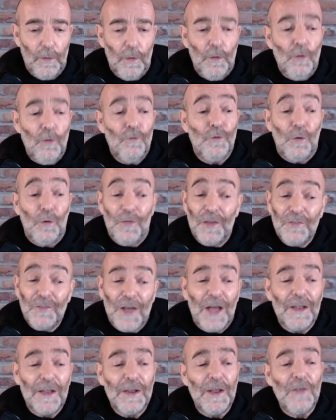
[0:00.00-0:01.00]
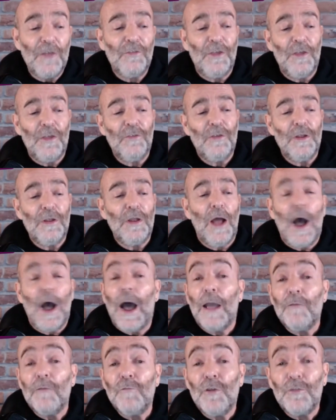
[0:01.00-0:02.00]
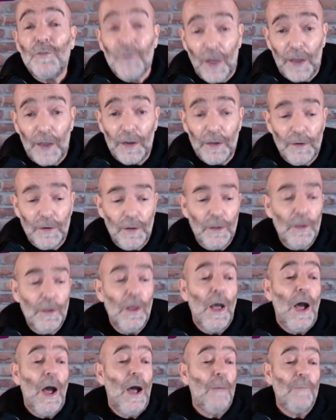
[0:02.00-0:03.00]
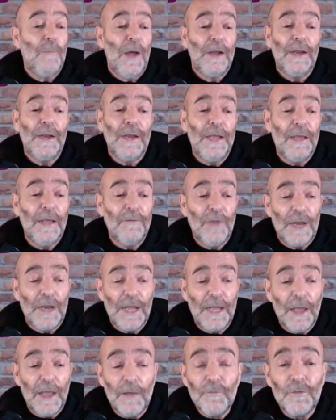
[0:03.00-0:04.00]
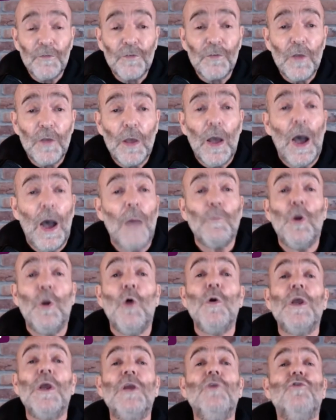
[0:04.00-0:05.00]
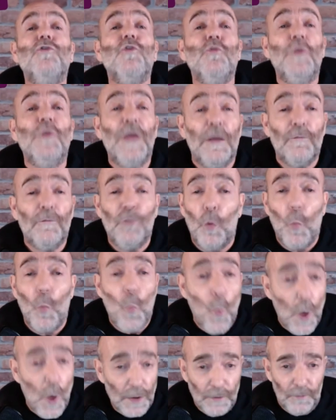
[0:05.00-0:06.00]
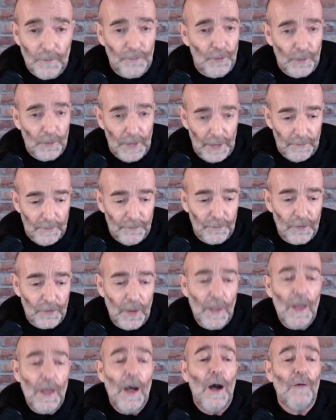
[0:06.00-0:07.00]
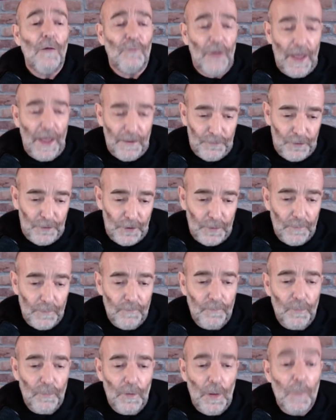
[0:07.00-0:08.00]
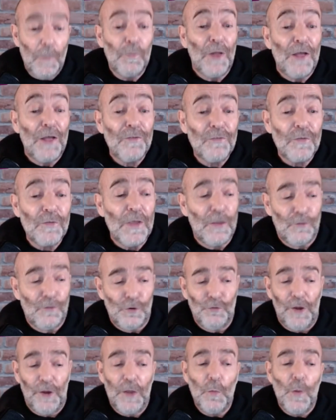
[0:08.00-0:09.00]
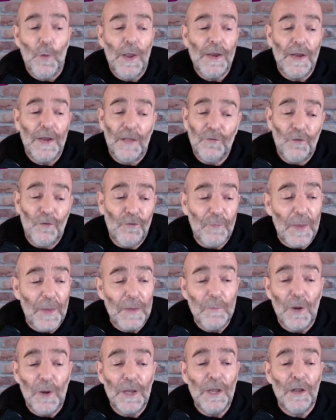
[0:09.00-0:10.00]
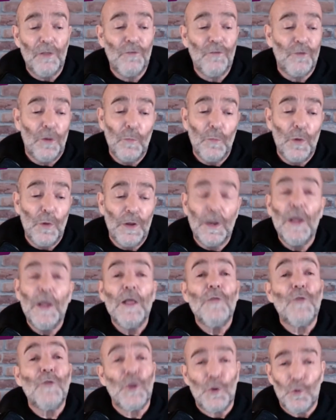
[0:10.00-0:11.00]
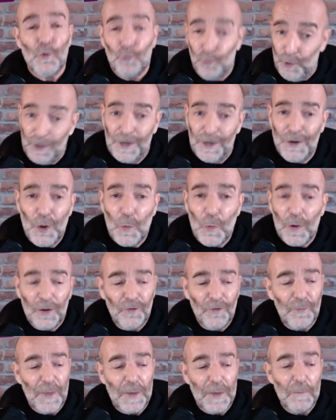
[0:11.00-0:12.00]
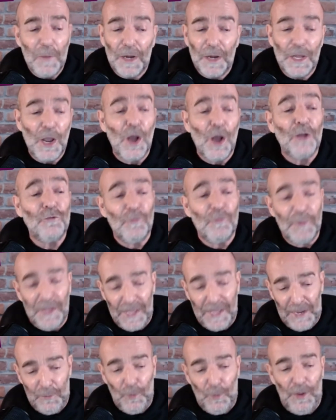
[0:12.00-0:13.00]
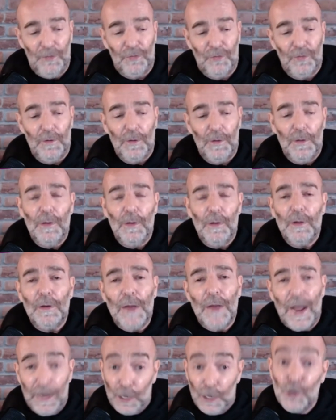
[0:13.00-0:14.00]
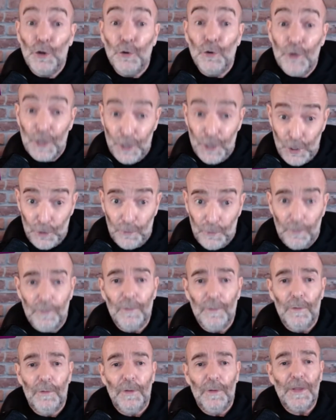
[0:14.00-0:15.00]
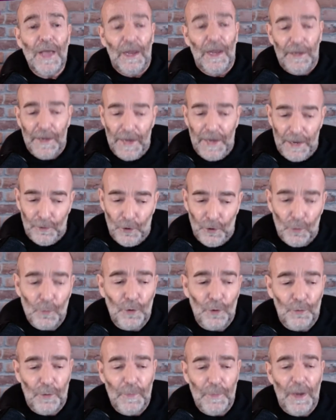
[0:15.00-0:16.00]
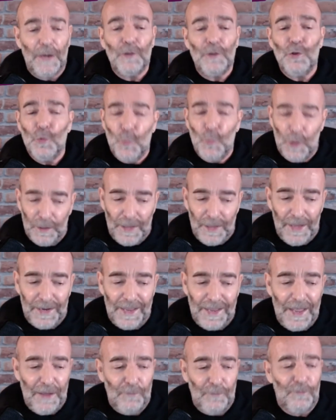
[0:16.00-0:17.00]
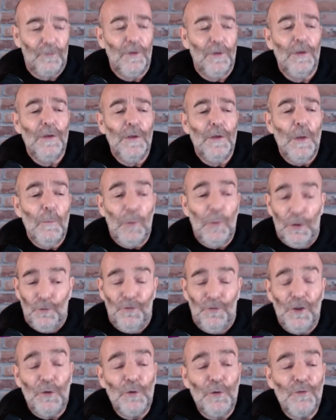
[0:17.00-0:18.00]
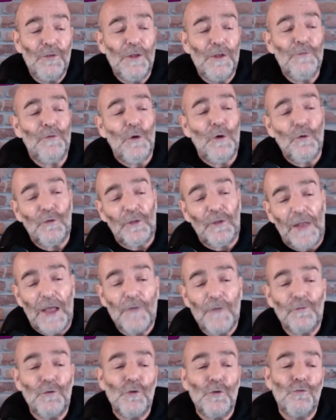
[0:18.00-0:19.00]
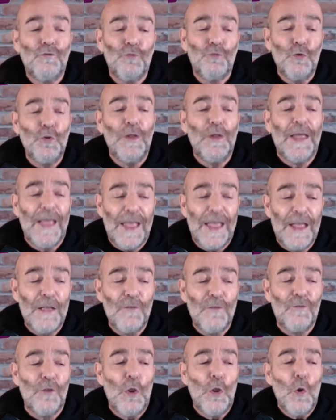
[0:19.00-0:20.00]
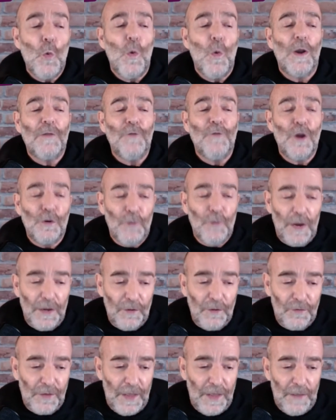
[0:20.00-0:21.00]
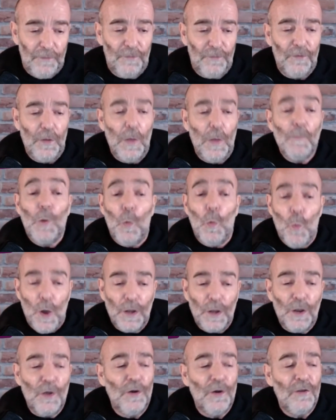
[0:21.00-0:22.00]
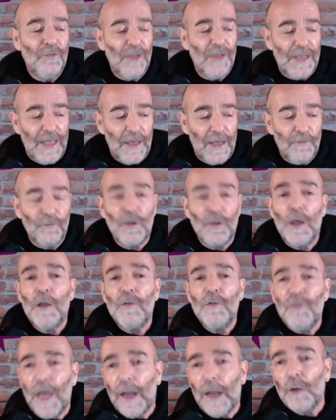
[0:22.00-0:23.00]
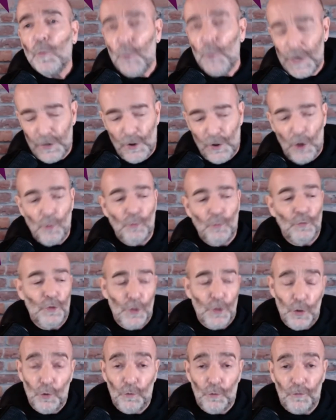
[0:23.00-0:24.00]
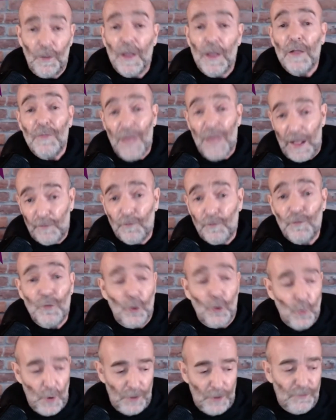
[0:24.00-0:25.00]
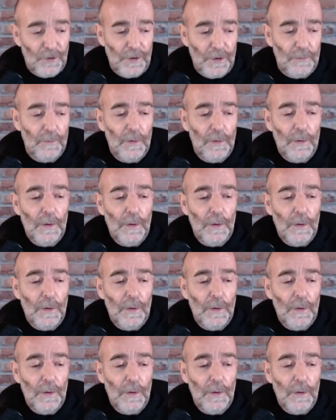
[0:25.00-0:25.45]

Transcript: So this holiday season, I've decided I'm not going to give any gifts. I'm going to give the wonderful gift of laughter. Plus, it's a great way not to spend money on someone that you really don't want to spend money on to begin with, not including you, Kellen Ann. Don't worry about it. You will get a gift. But seriously, folks, laughter truly is one of our greatest gifts. But what good is a gift that we don't use? That's the question.